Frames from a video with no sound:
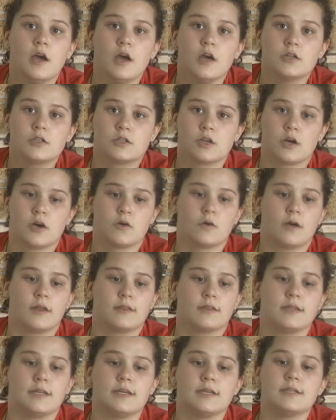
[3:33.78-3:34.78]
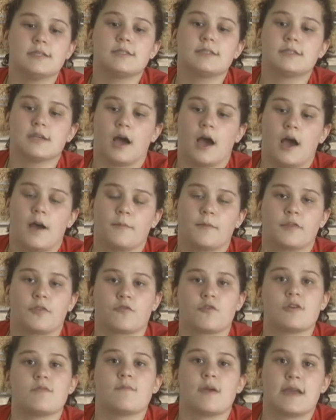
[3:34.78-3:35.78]
So these
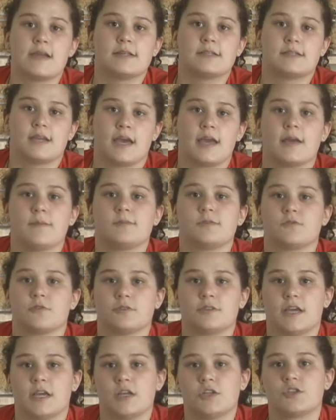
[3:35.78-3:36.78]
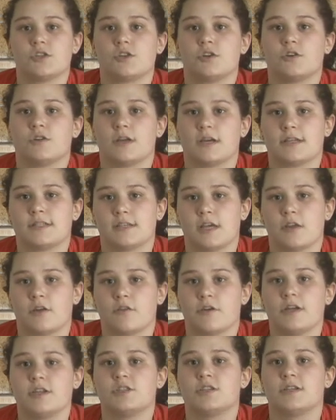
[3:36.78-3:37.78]
three main types, rotational,
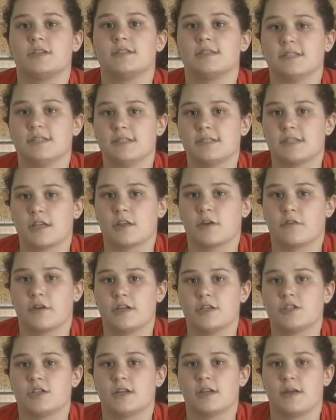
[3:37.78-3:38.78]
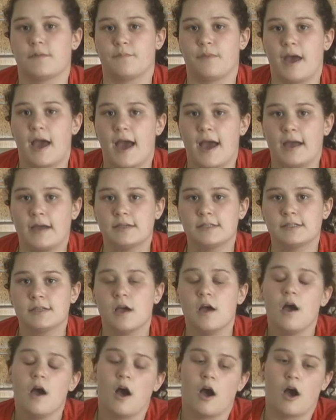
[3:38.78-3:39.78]
acceleration, deceleration
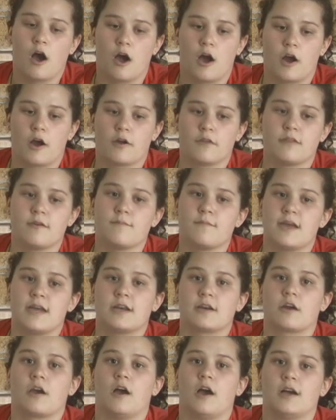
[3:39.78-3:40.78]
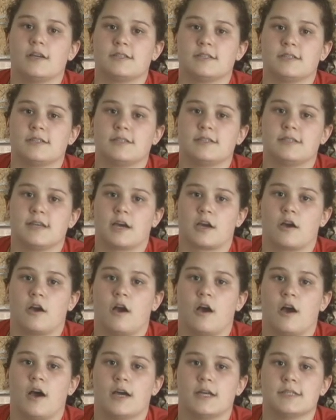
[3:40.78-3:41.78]
impacts, are the main causes that
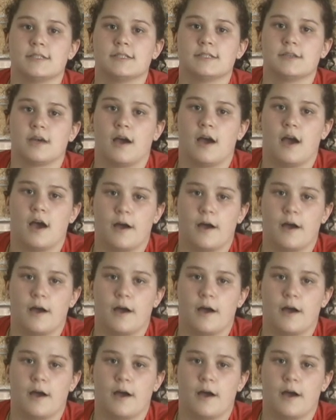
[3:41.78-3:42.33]
cause